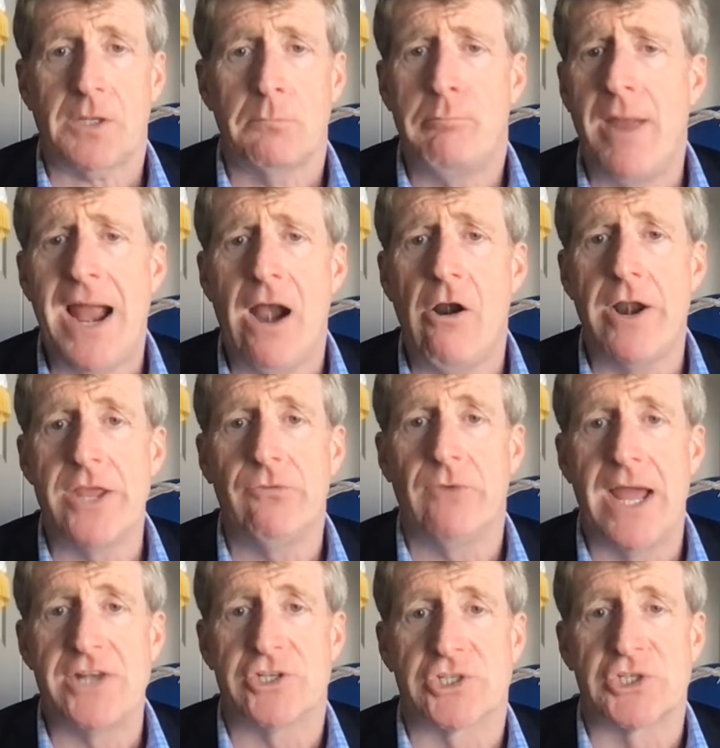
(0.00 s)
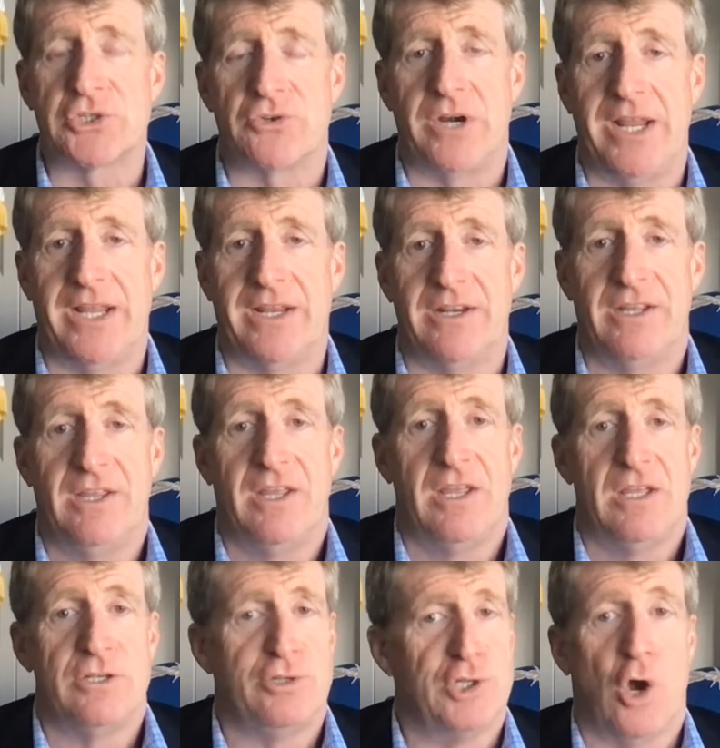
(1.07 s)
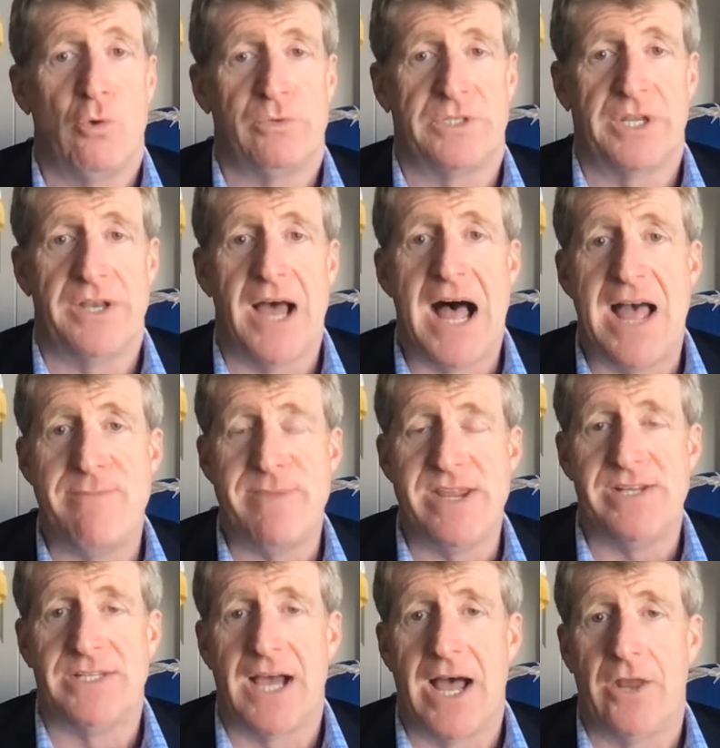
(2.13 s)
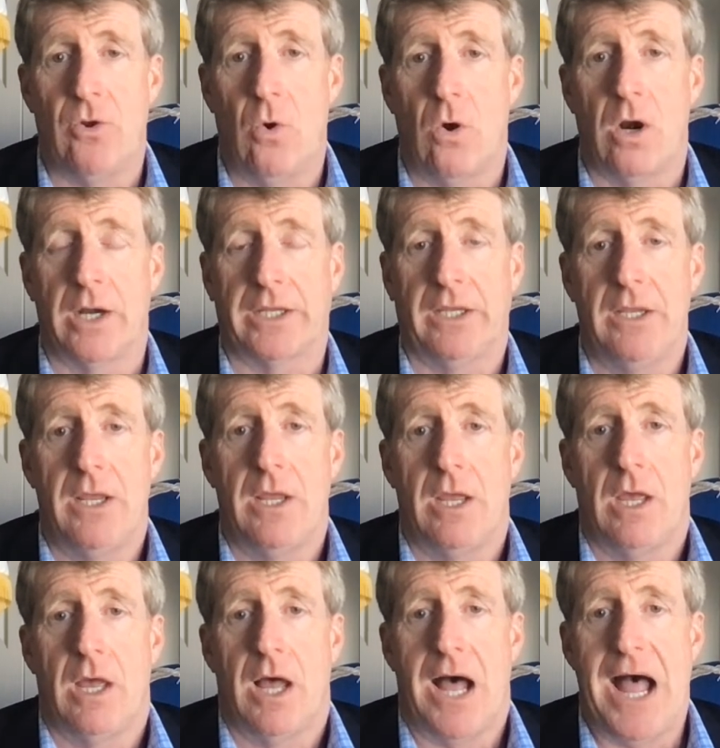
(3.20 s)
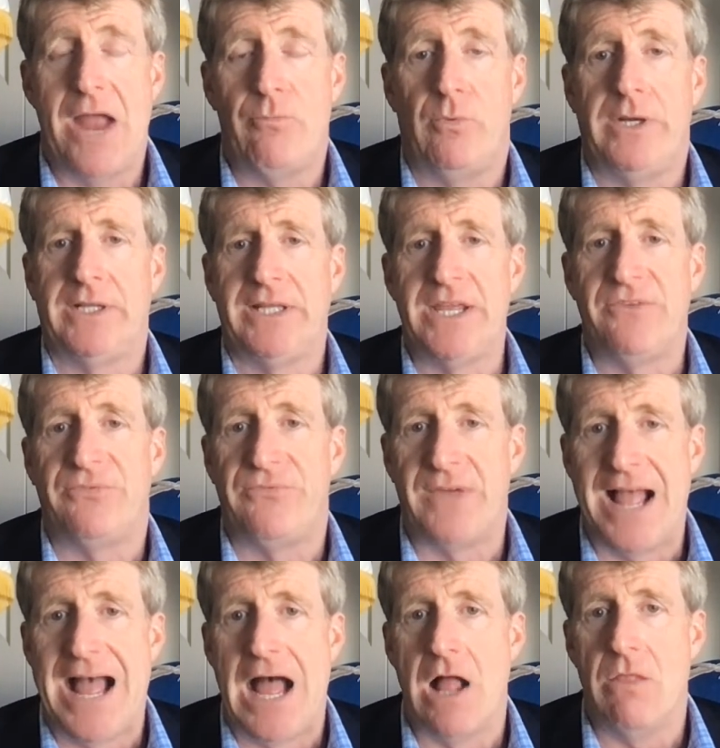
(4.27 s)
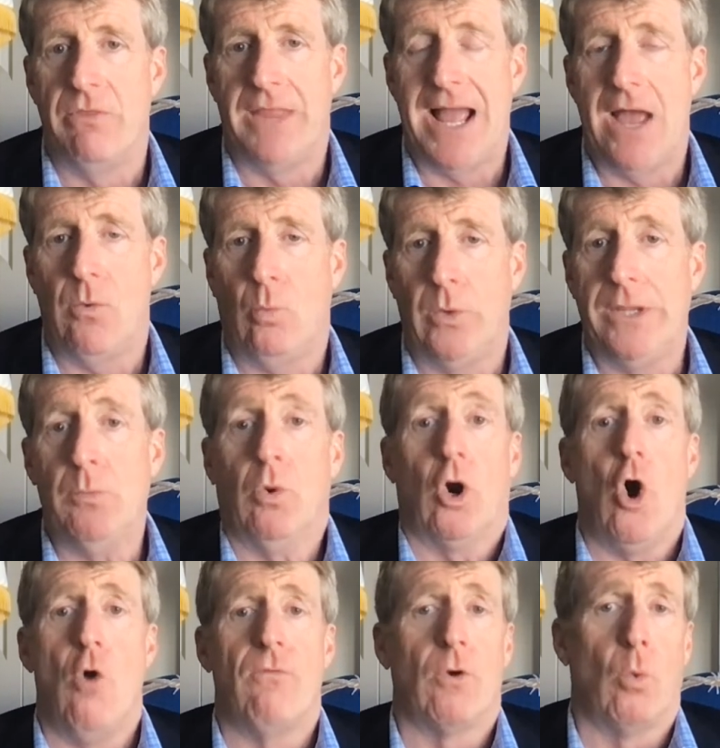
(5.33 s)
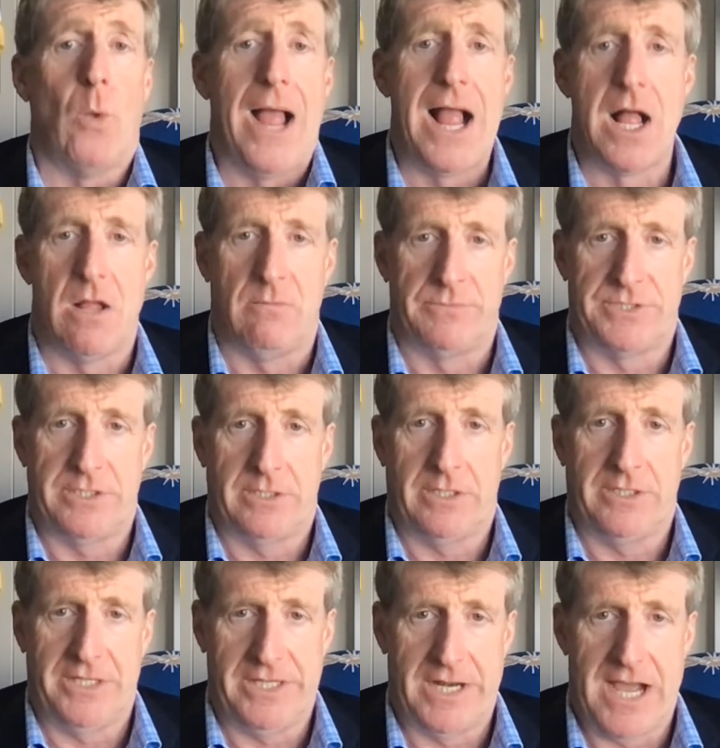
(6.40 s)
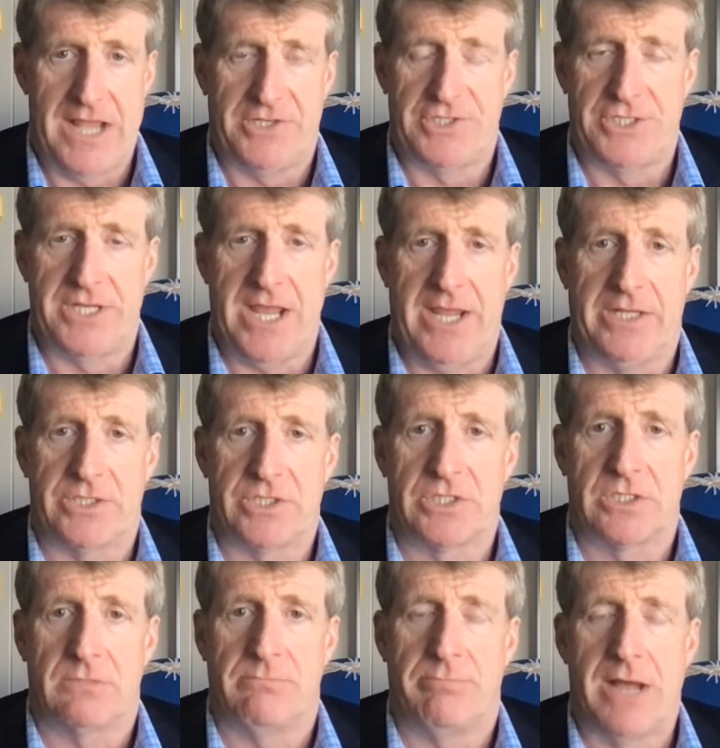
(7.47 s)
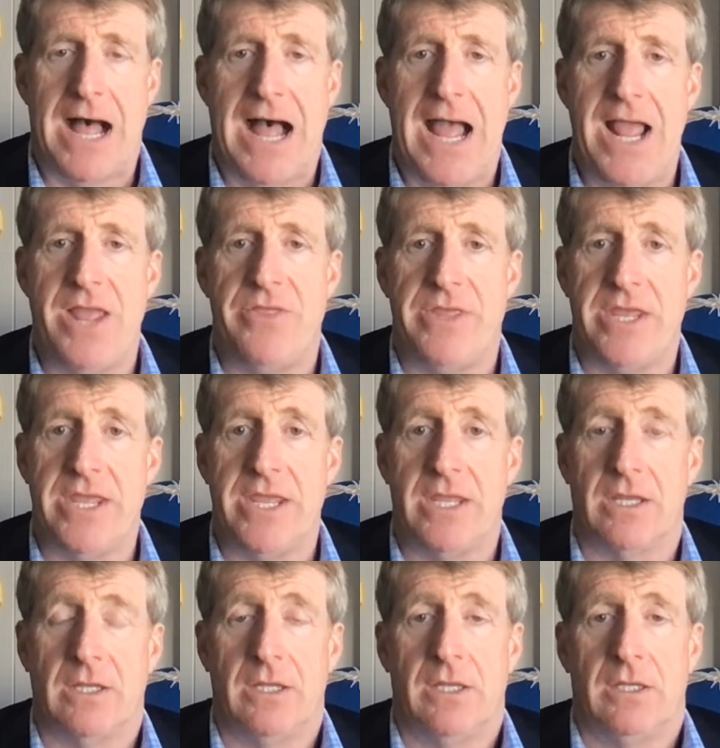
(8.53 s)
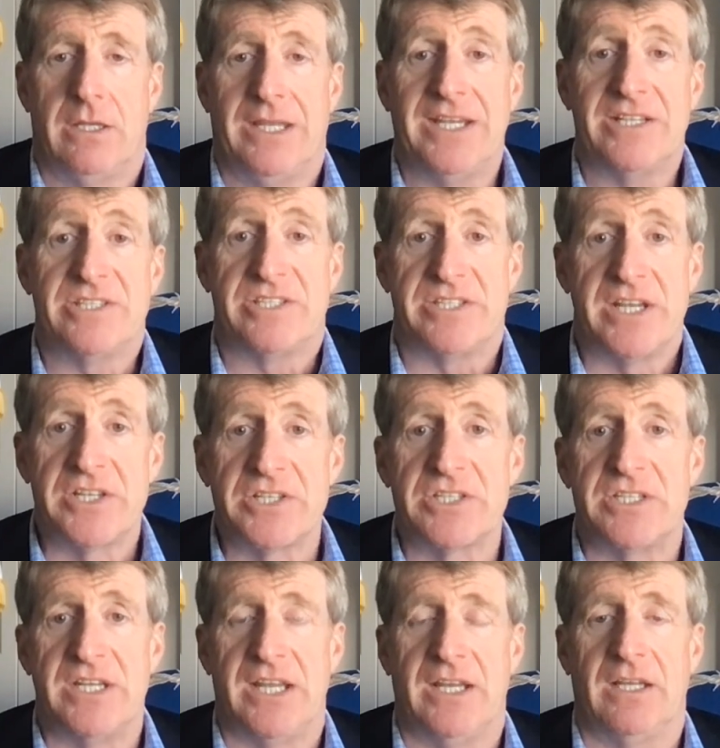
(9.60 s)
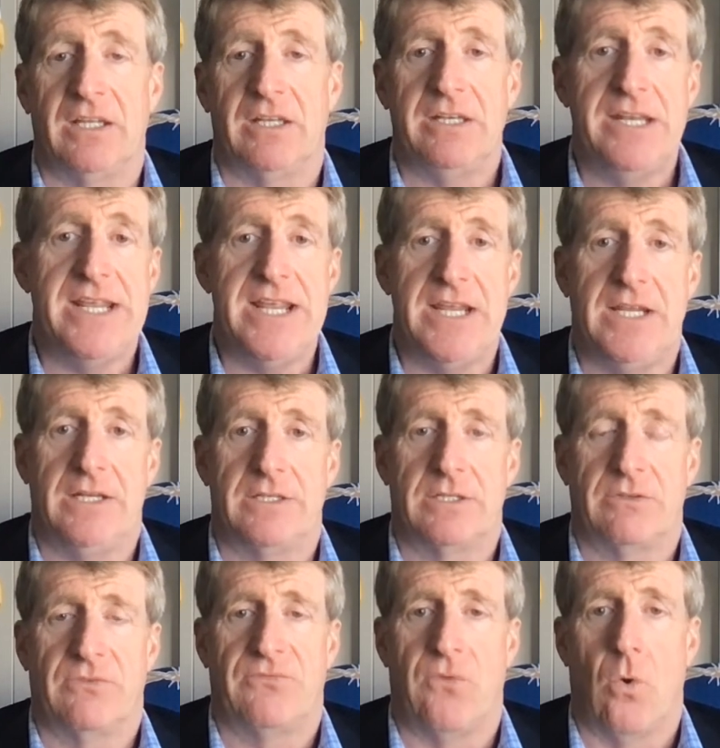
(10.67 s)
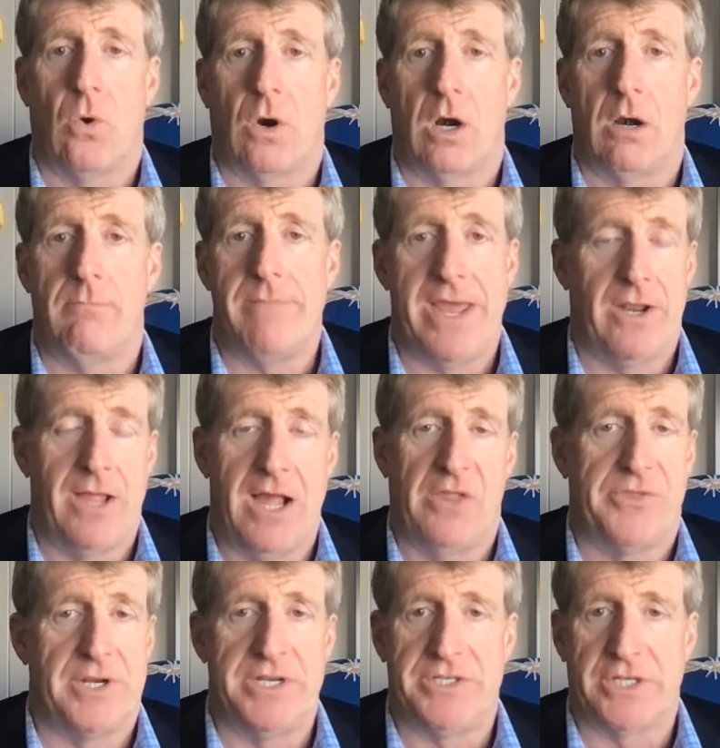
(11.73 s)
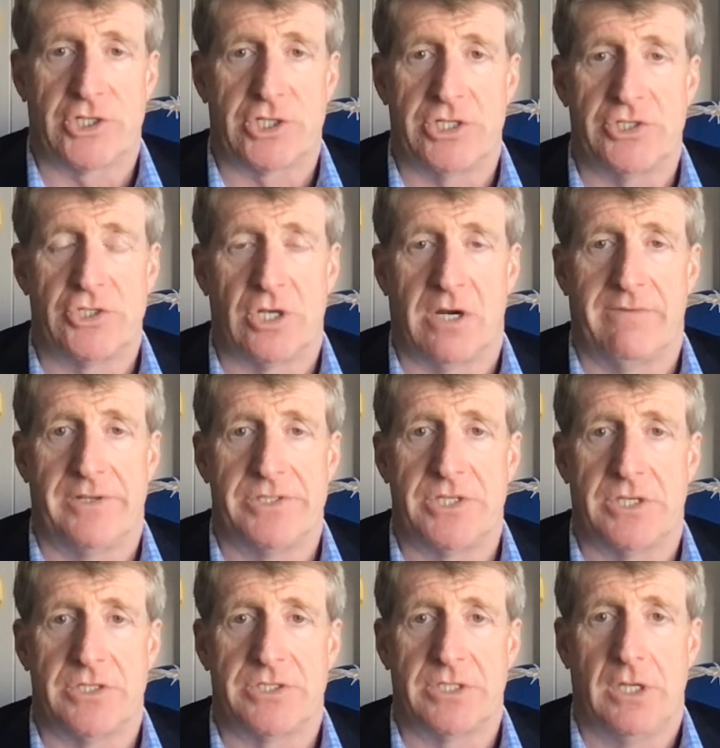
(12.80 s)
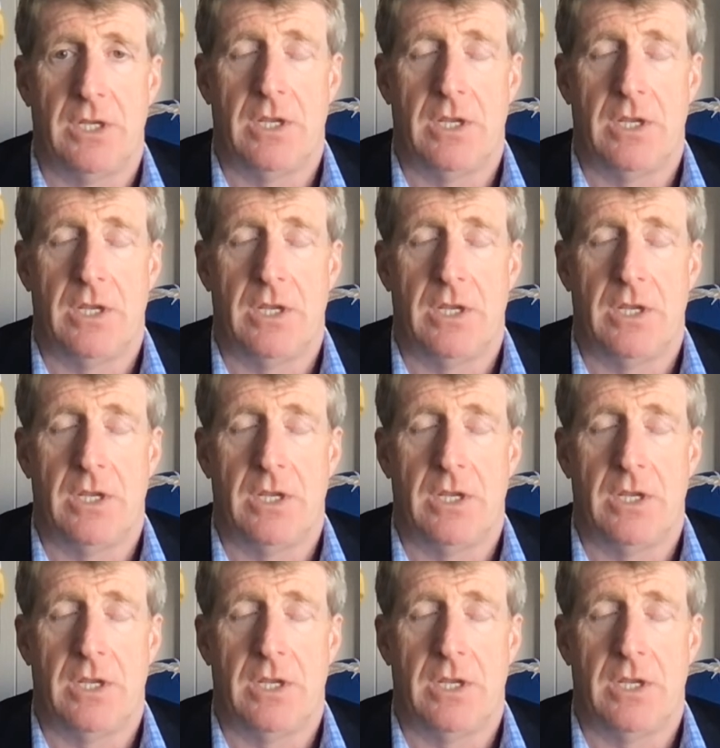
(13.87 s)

Parity Registry and Don'tDenyMe.org, I really found that we were overwhelmed in the United States by the existing need for mental health and addiction services.